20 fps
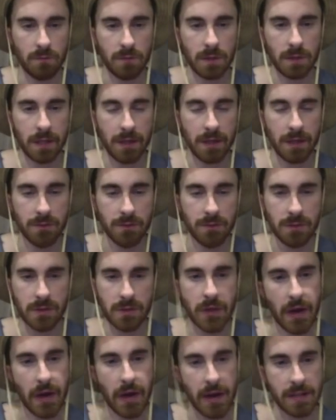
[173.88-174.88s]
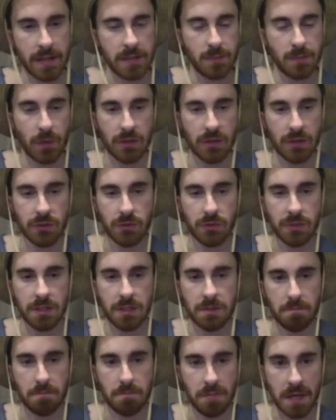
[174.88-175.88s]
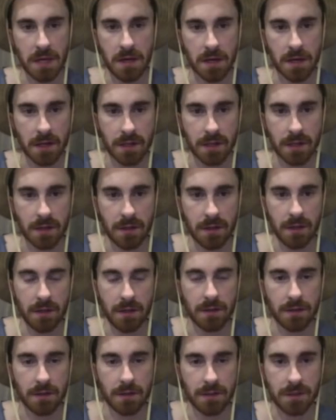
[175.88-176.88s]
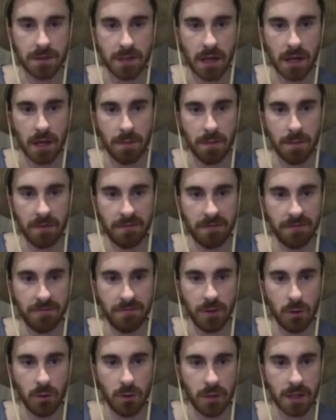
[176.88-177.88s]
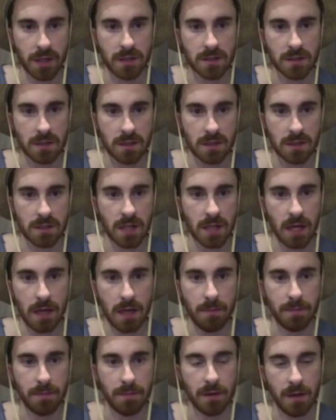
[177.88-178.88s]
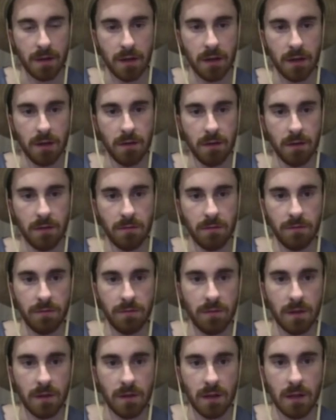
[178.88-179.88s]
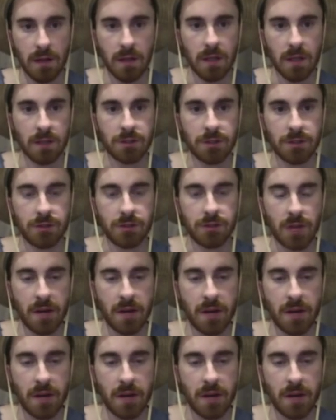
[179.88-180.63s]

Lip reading: headspace you need to be in. The type of focus, the type of just trying to